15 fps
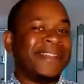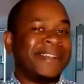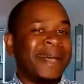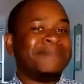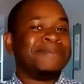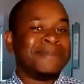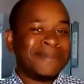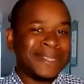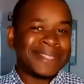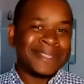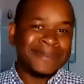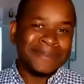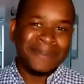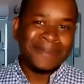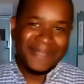
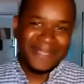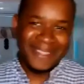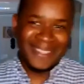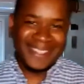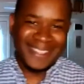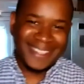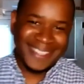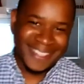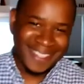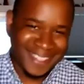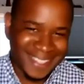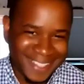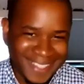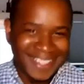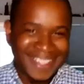optimism,
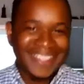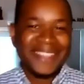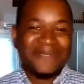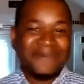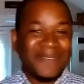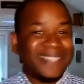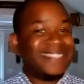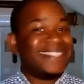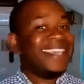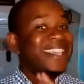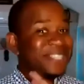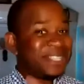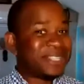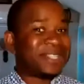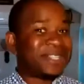but
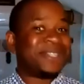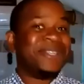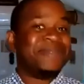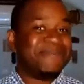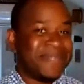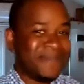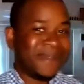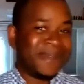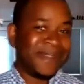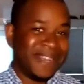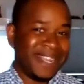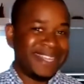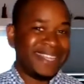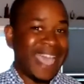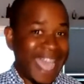they should be
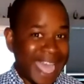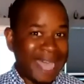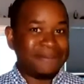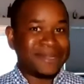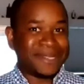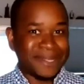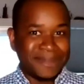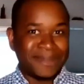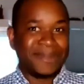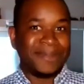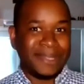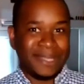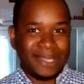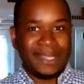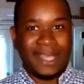worried.
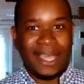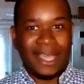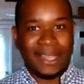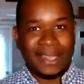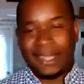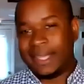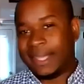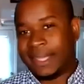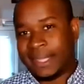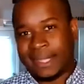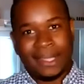Absolutely. I think,